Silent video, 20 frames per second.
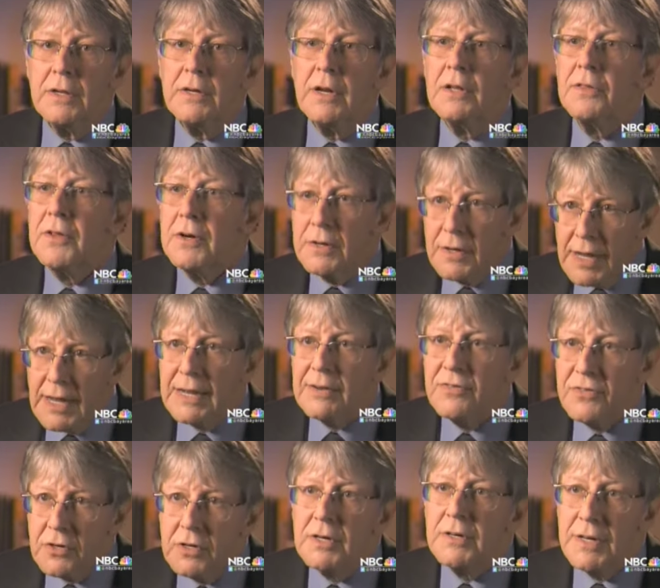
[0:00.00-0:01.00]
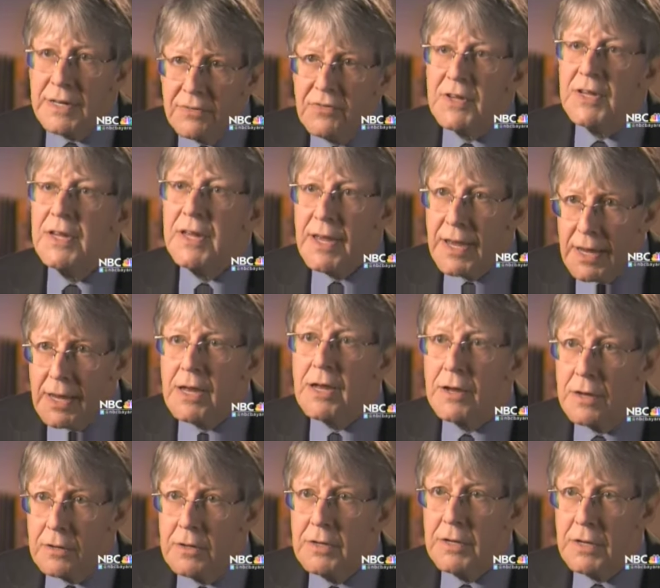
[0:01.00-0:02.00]
You know, their lives are a living
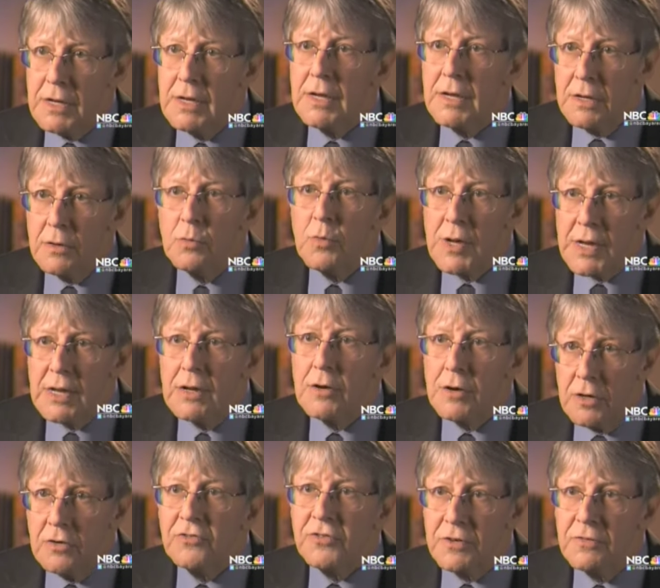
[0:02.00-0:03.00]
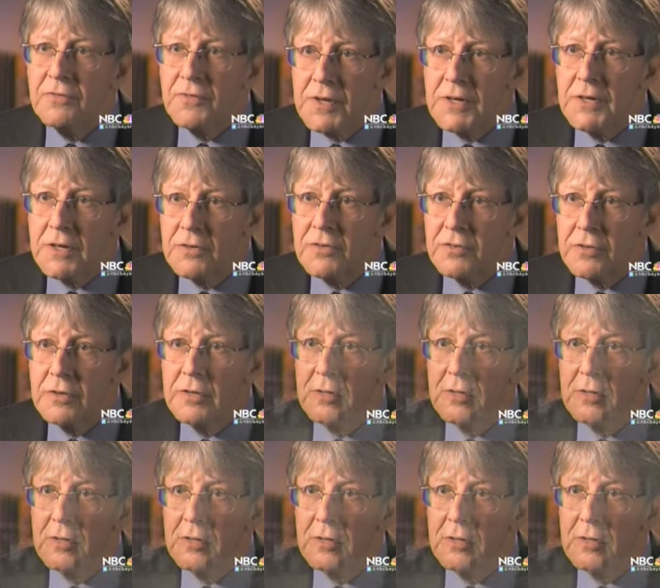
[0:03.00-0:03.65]
hell while OSHA fiddles.